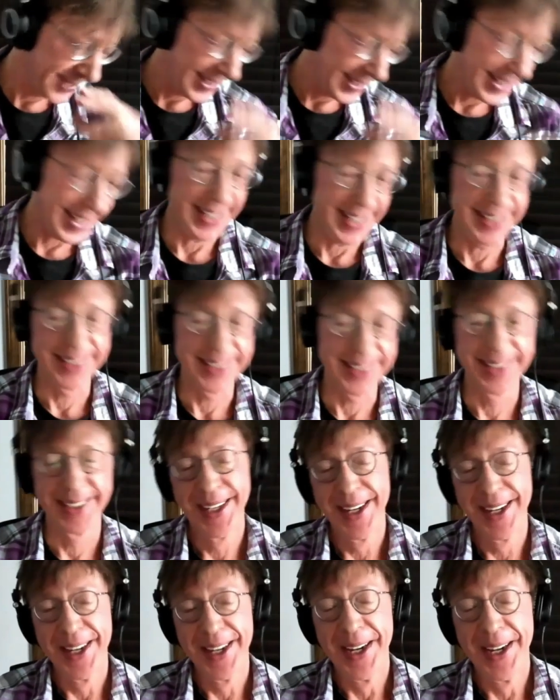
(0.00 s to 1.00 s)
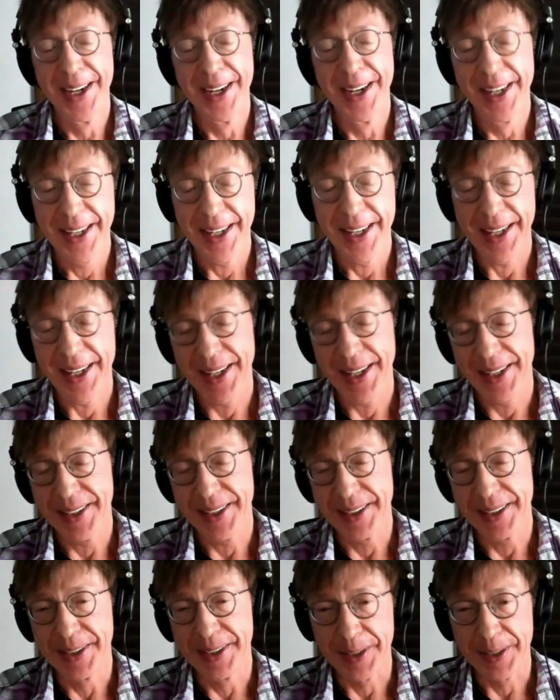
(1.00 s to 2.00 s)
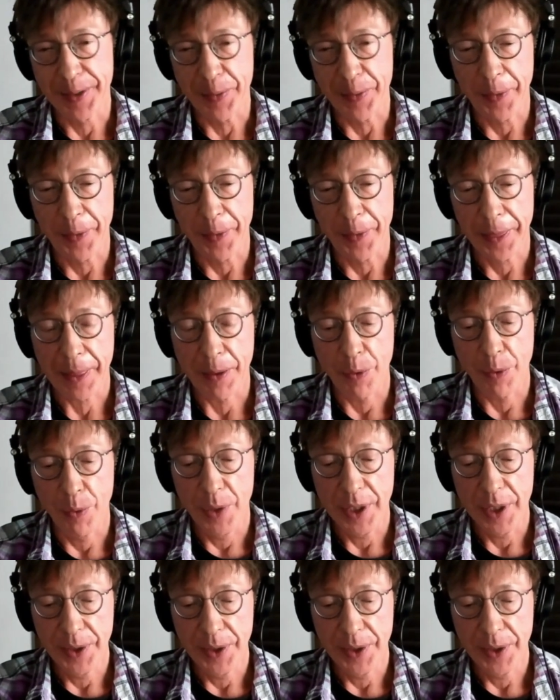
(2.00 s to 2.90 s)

Mm-hmm. And, and when